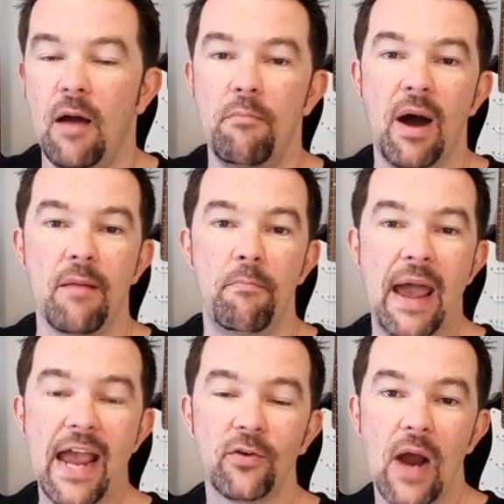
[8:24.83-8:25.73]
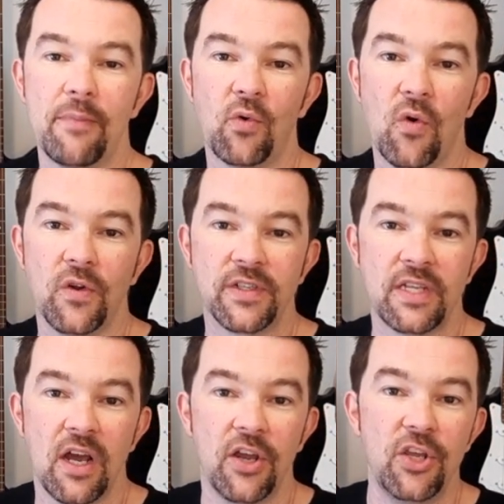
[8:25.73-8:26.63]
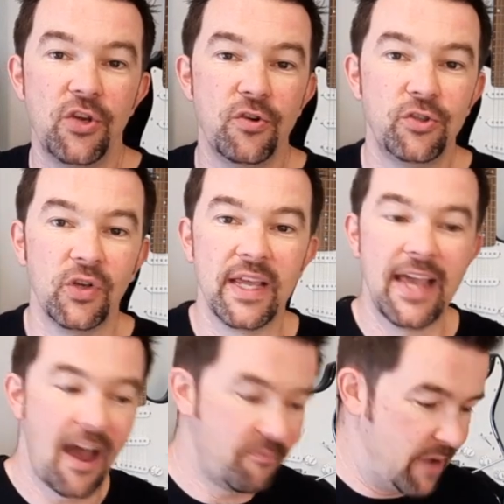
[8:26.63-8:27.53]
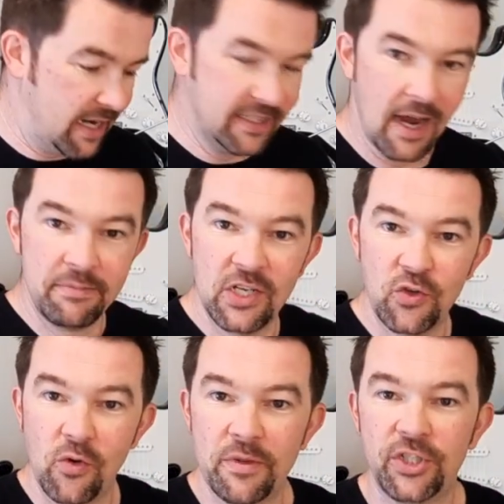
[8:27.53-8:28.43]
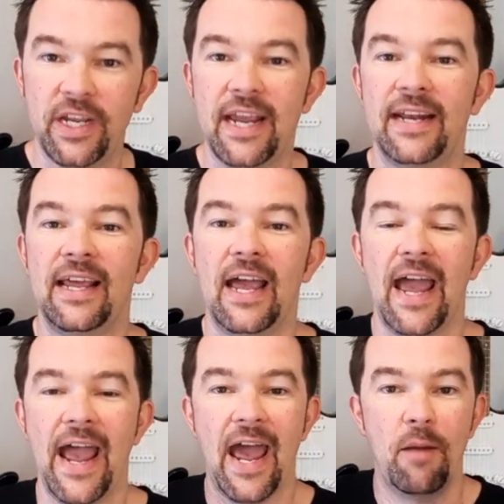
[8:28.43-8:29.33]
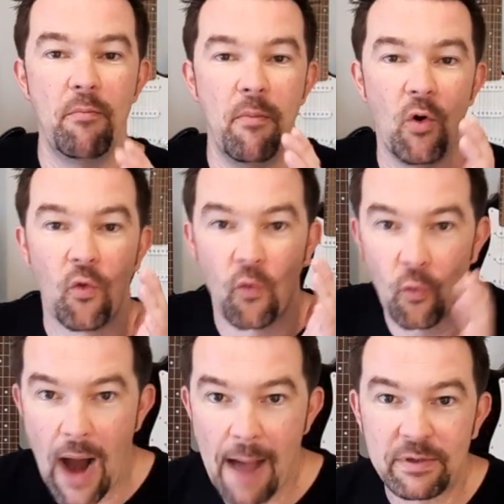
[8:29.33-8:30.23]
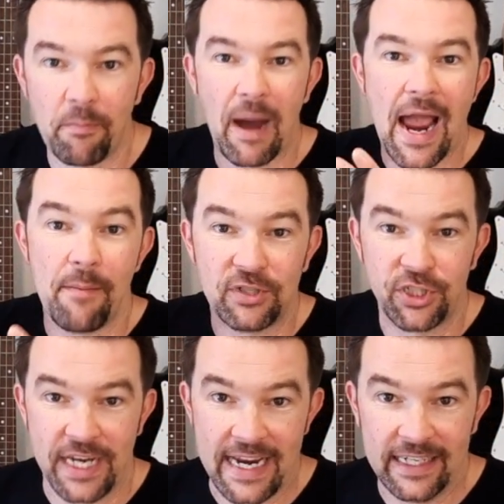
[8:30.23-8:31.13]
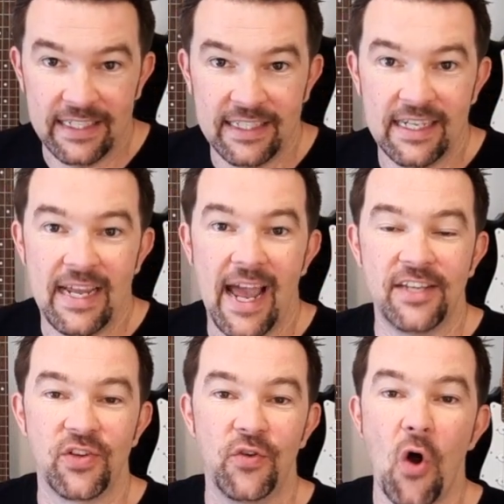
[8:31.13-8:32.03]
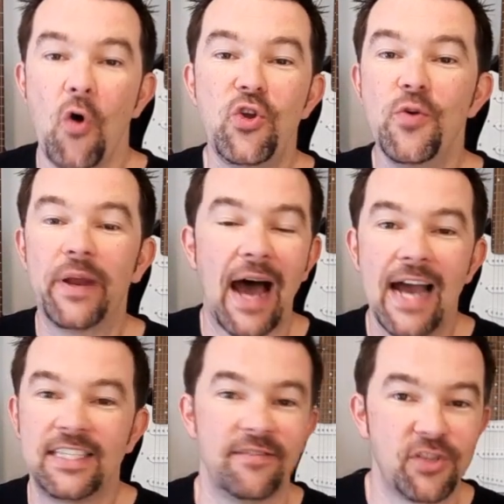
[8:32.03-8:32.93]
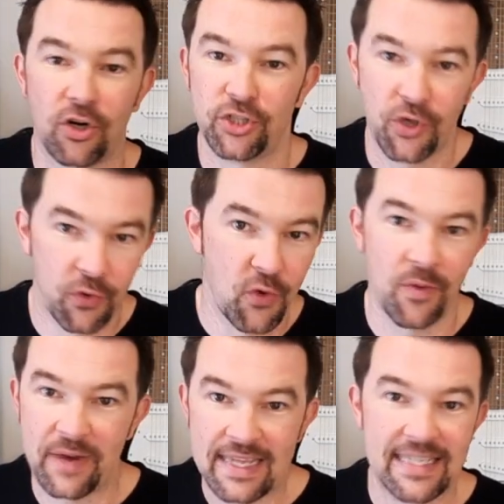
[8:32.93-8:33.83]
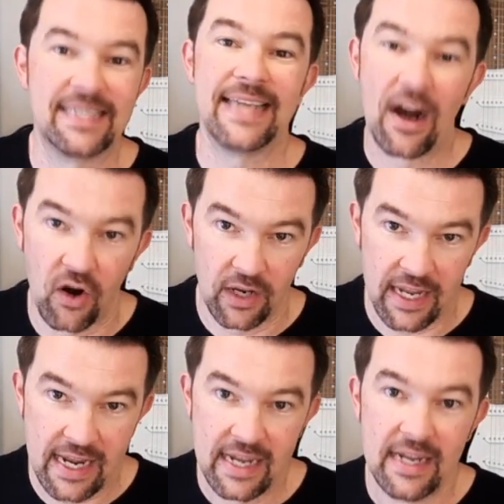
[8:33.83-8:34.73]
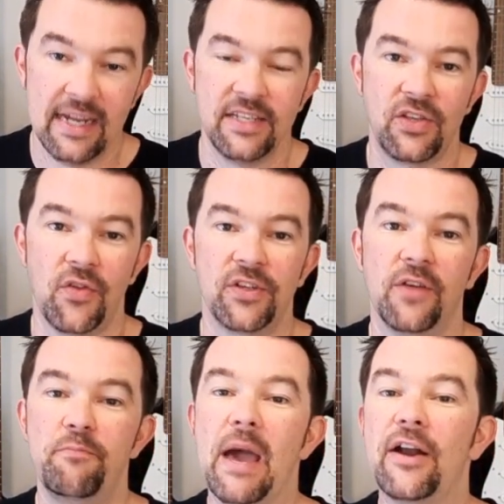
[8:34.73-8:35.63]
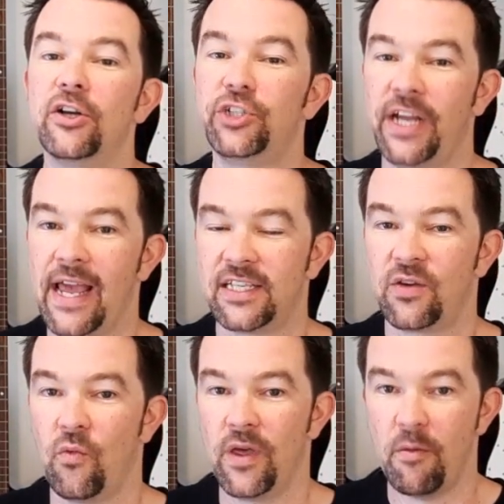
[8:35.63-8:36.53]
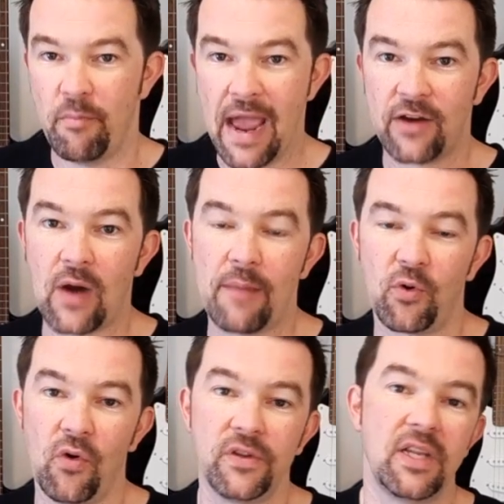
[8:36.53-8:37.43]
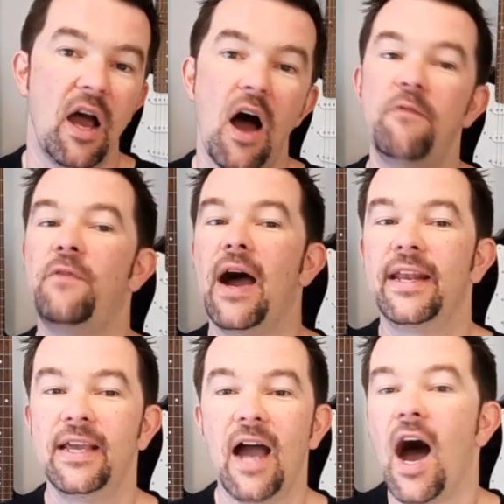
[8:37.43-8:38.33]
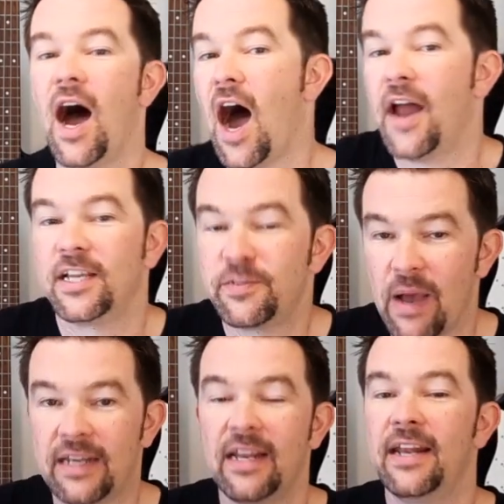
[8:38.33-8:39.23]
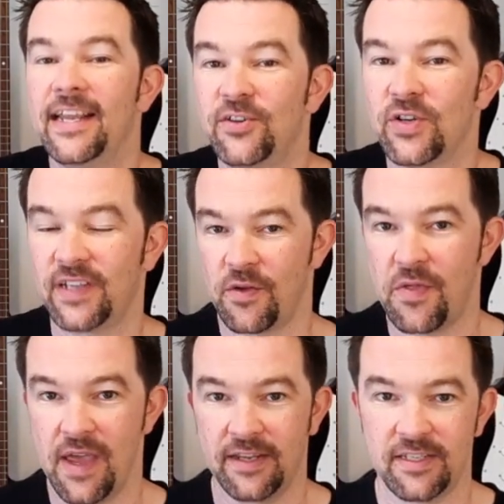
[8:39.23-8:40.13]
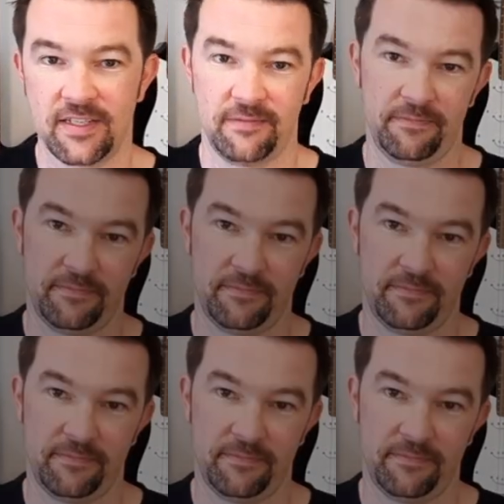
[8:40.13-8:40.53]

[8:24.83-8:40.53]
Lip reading: But bank wrapped rolls usually have been dumped into a machine and wrapped by a machine, and so no human eyes have searched through them necessarily. So there's a better chance with bank wrapped rolls of finding unexpected and interesting things.